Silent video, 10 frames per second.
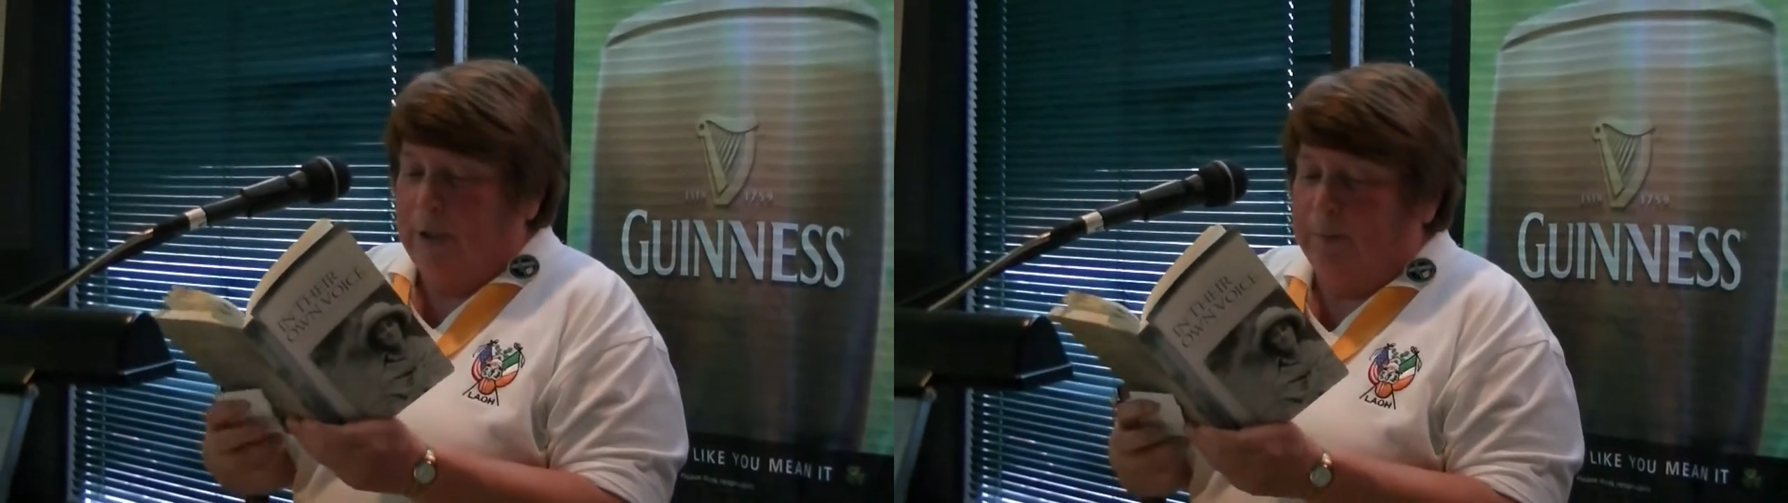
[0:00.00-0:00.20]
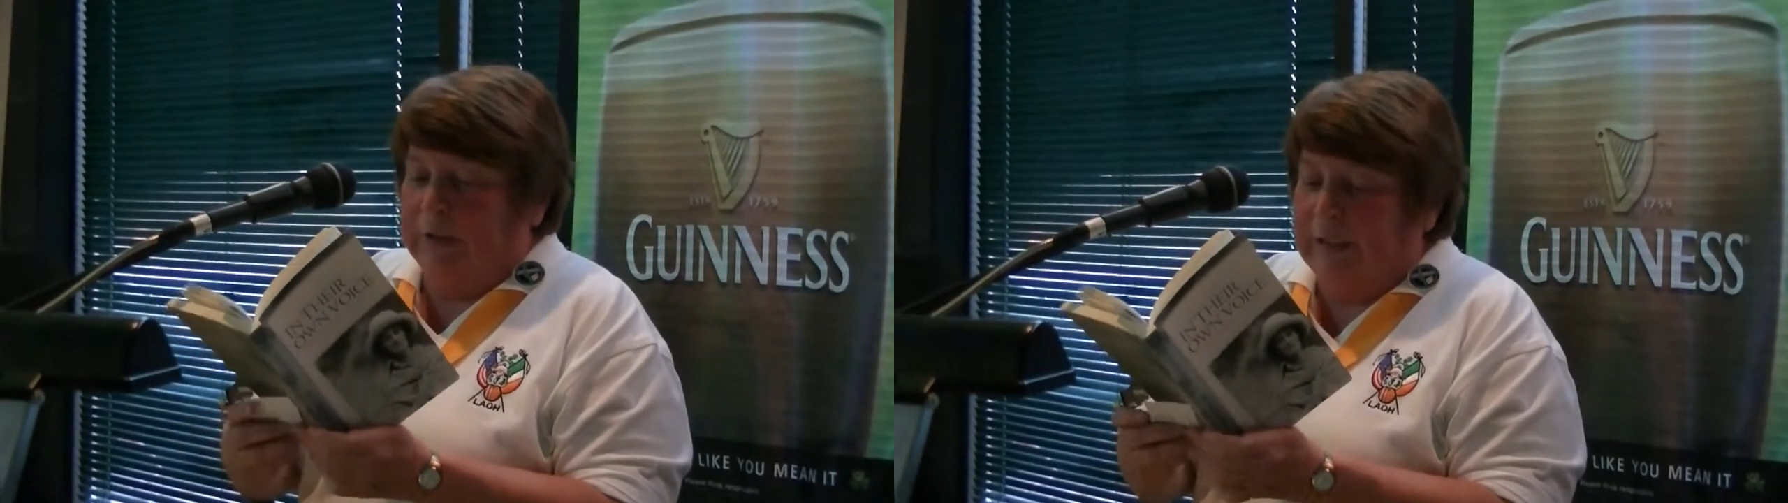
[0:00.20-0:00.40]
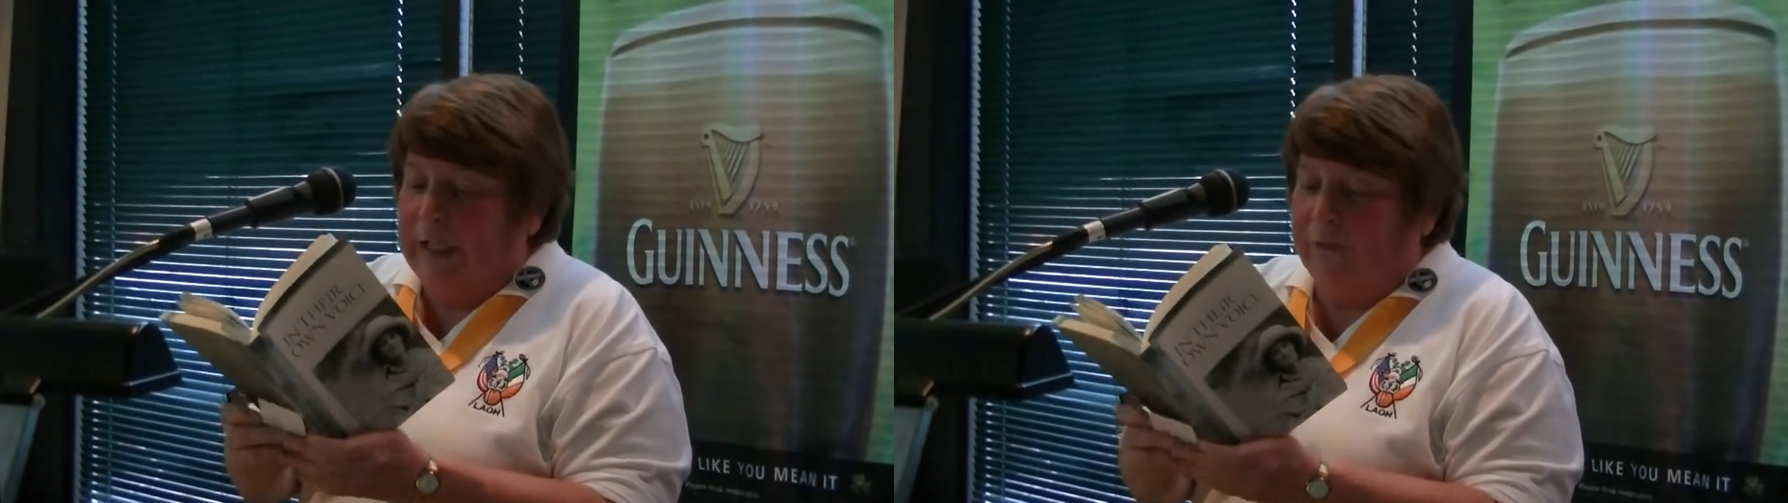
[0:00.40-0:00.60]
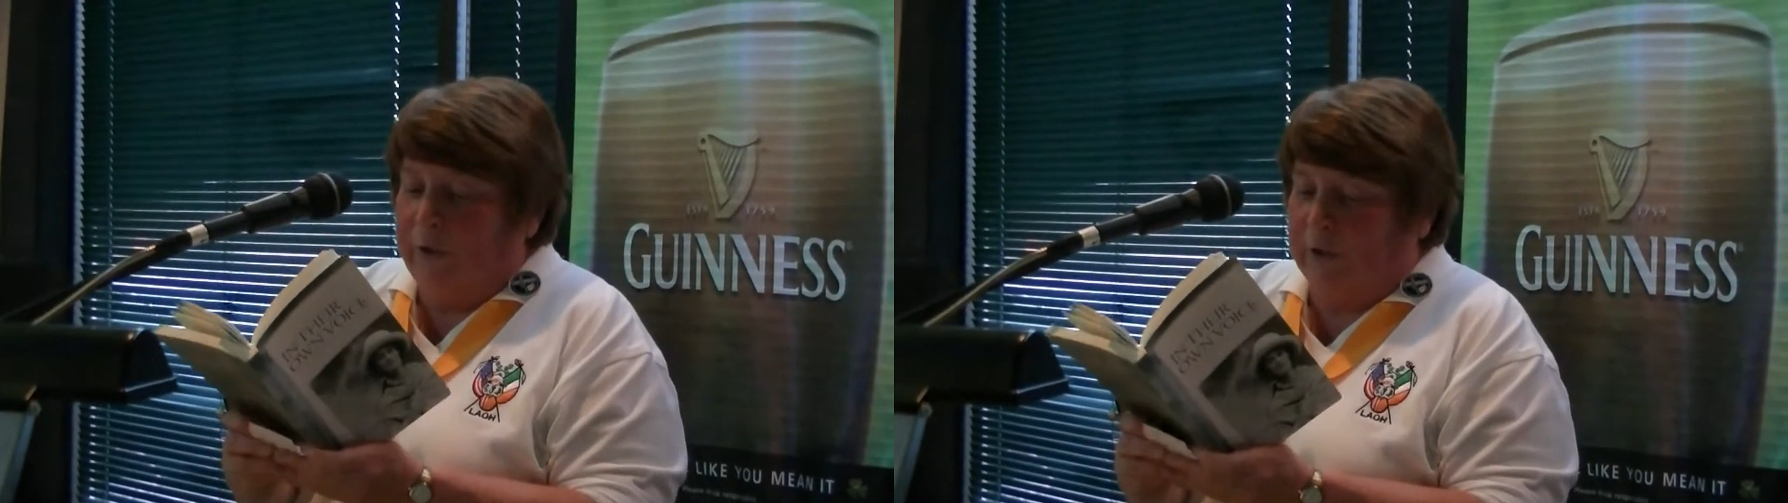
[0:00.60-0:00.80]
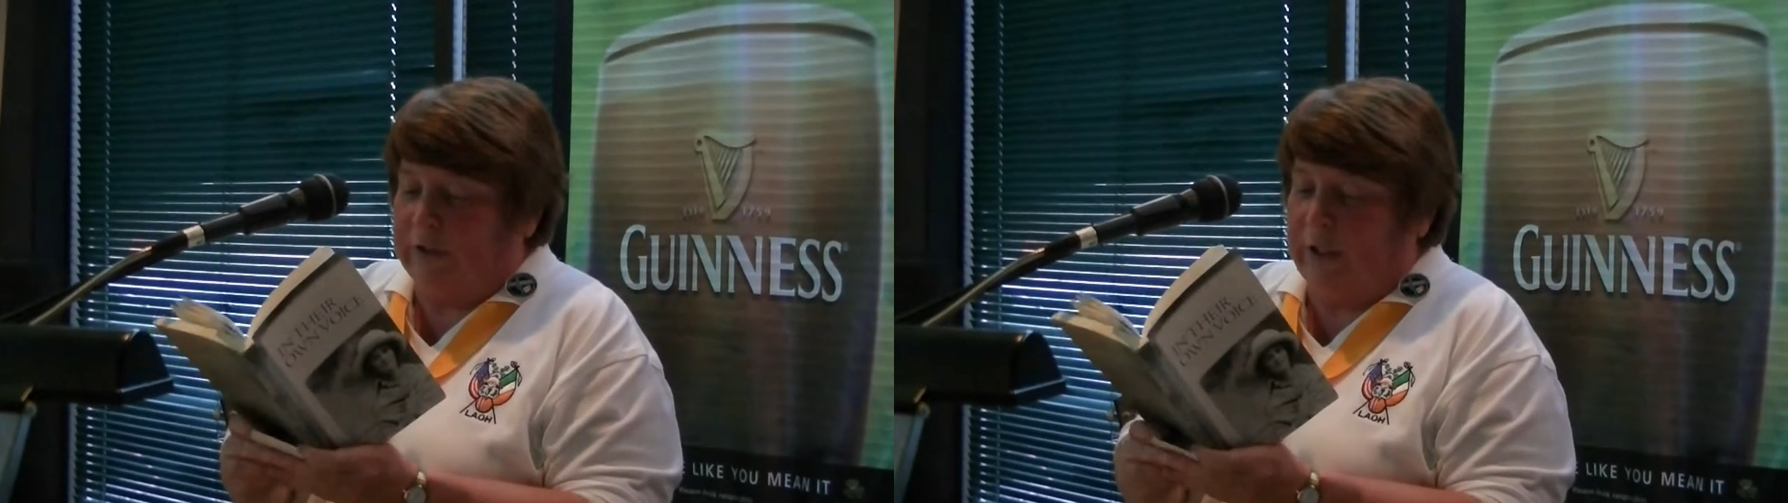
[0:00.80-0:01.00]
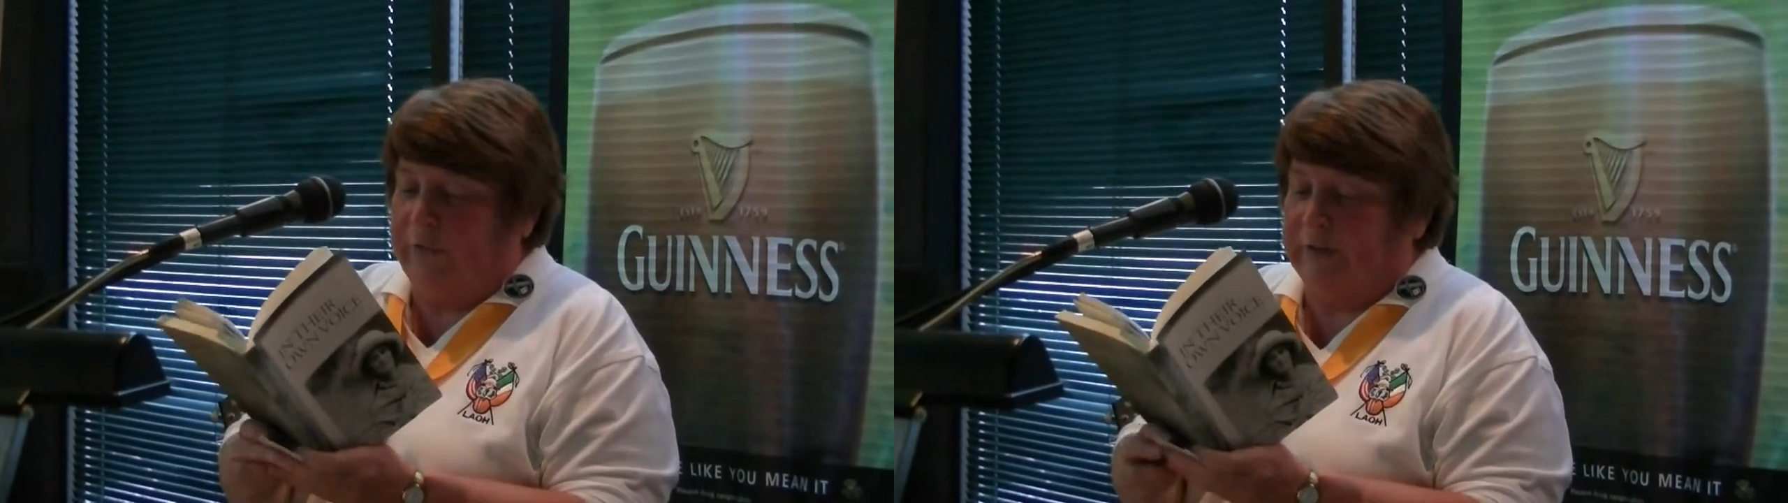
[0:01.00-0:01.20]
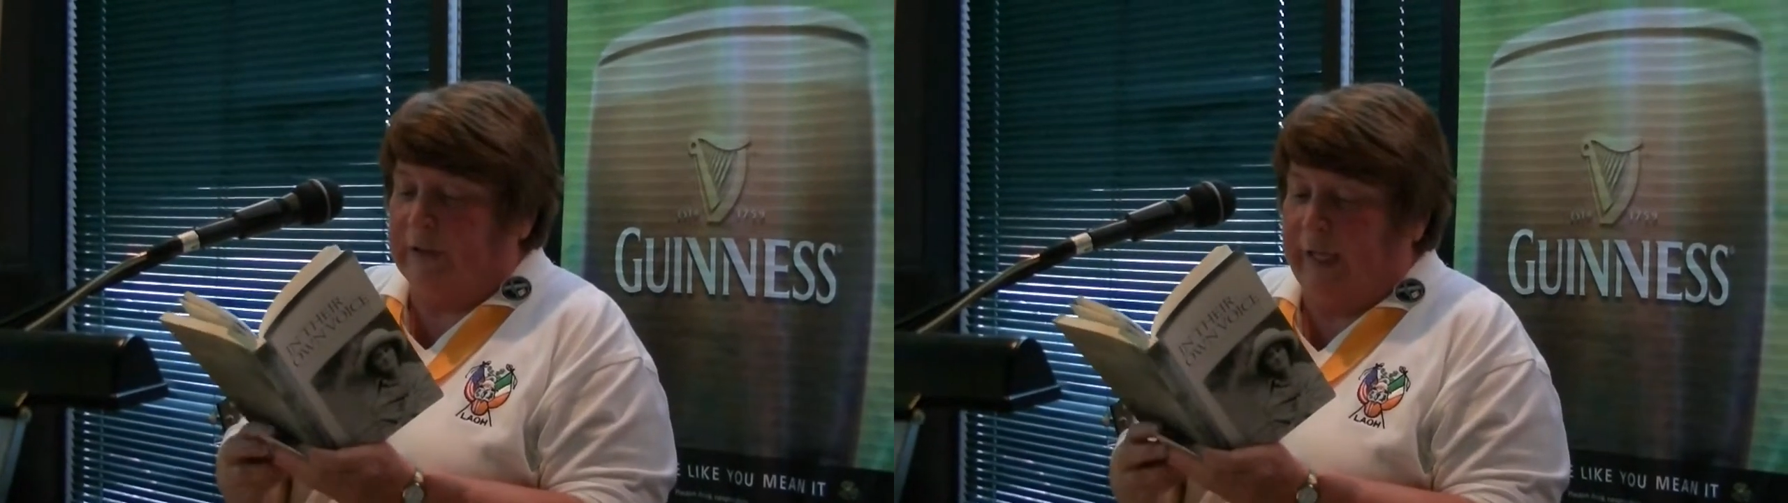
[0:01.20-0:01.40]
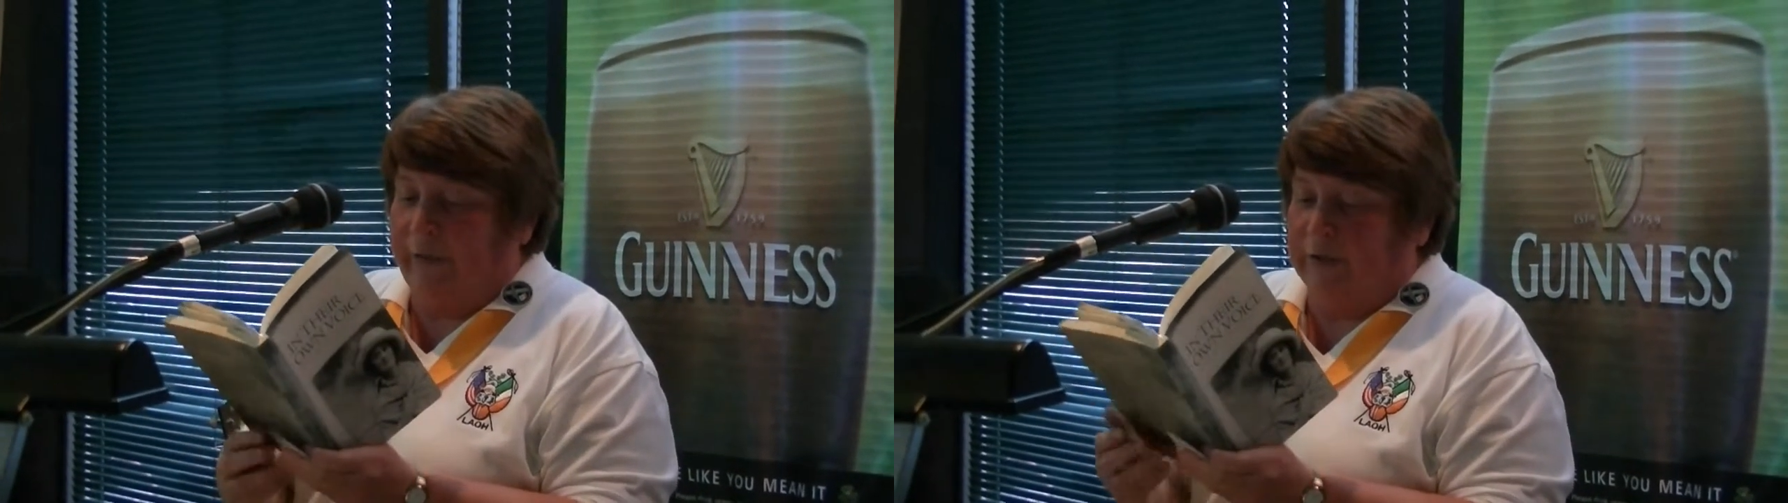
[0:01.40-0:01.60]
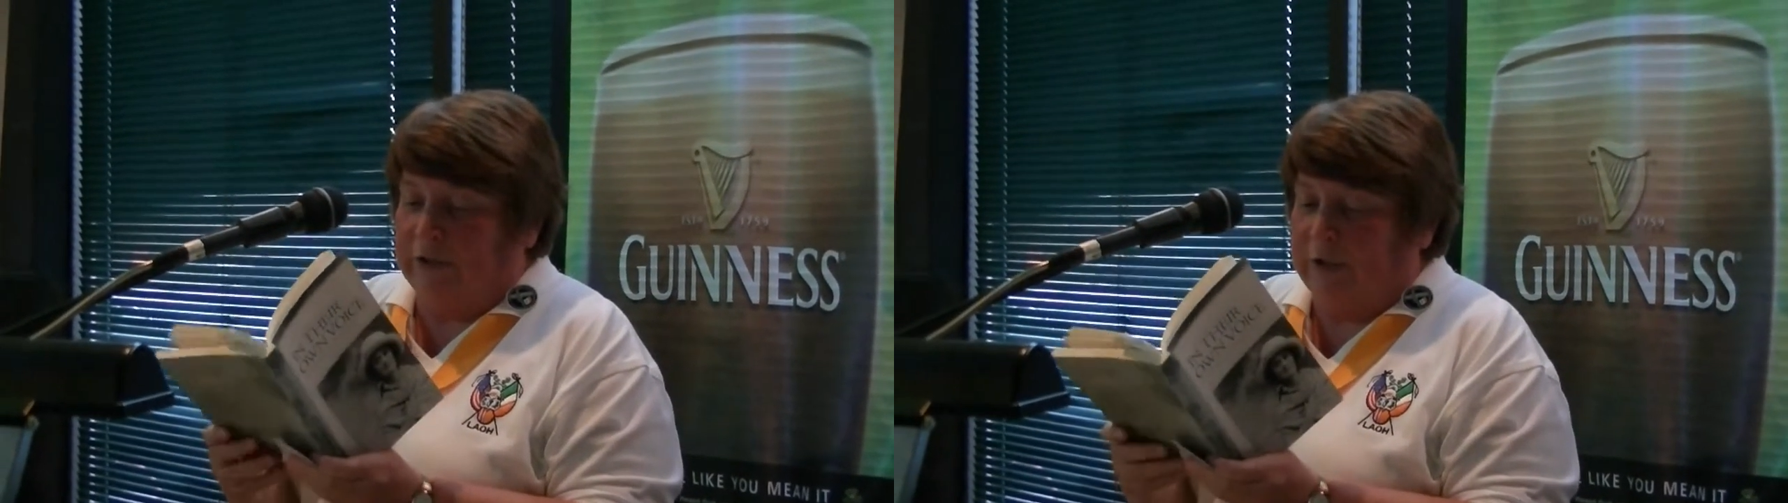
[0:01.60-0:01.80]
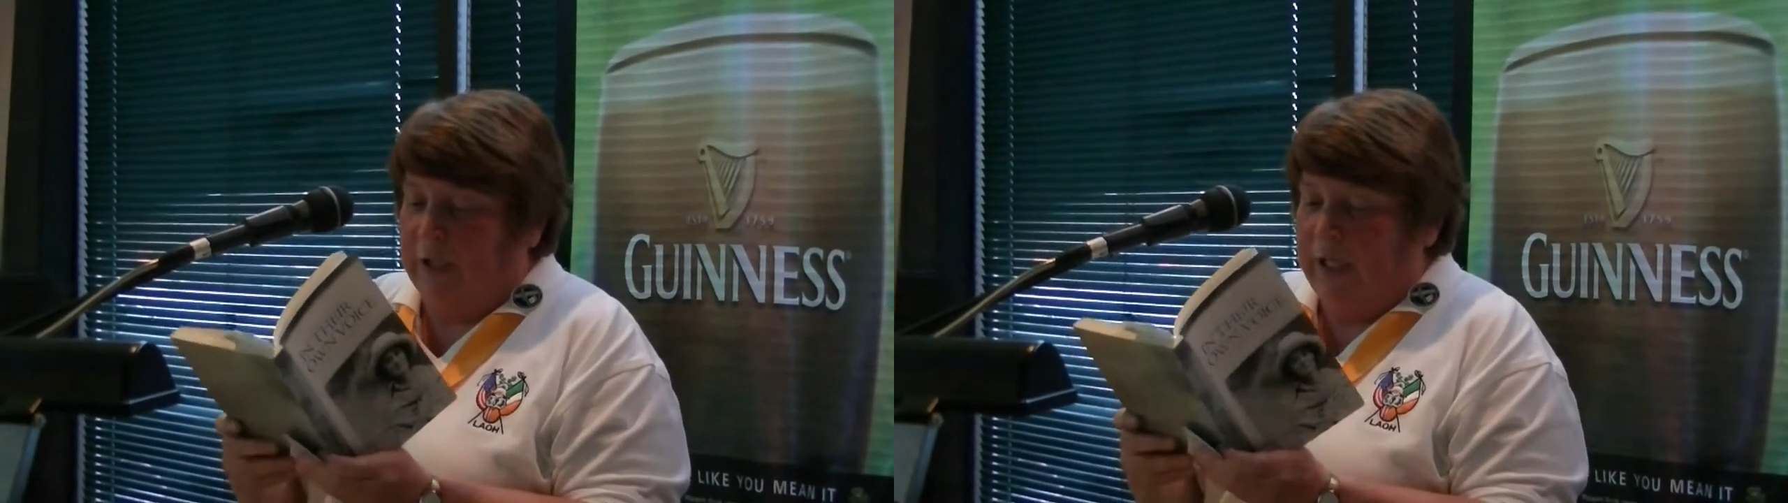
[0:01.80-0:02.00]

believe in yourself as Irish,